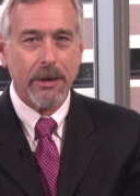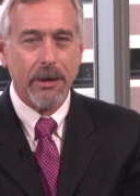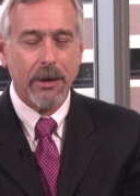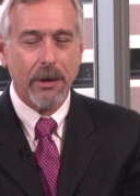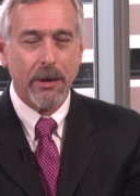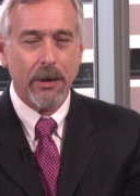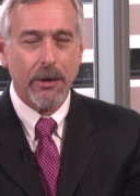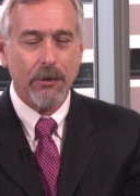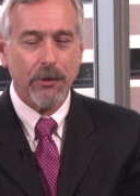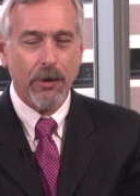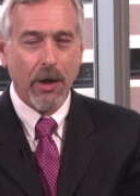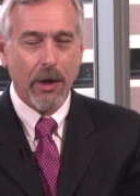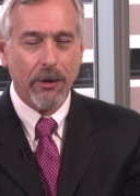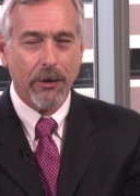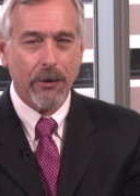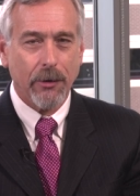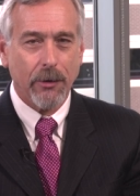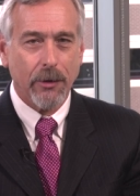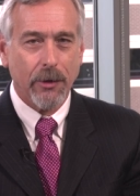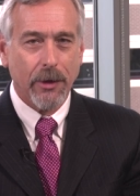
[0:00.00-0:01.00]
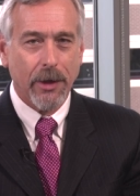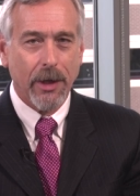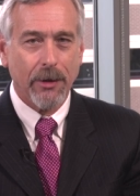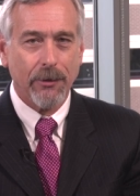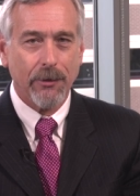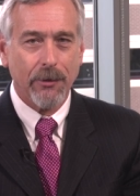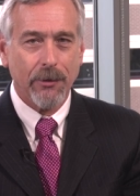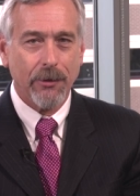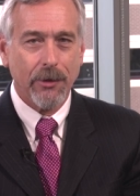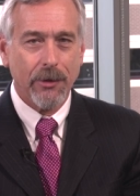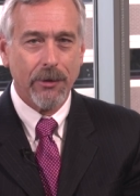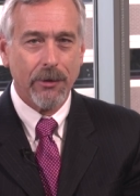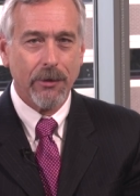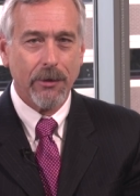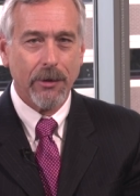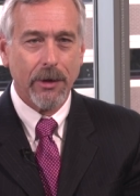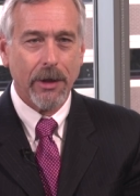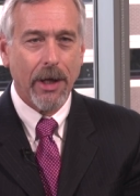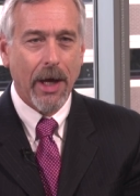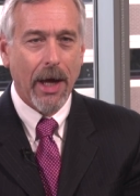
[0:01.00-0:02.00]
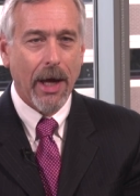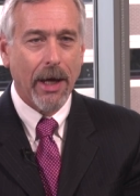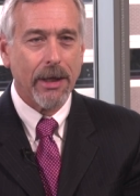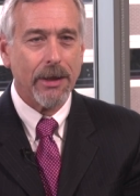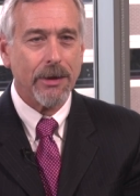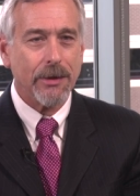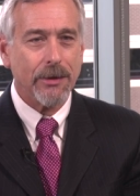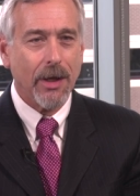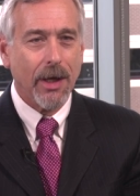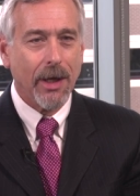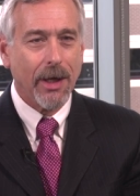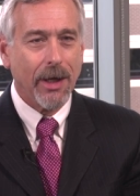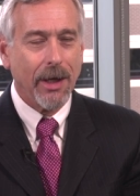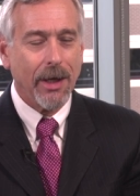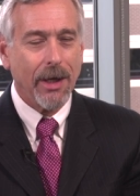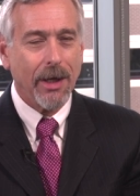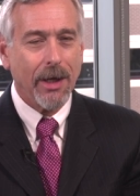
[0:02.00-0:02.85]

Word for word: the John Theurer Cancer Center at Hackensack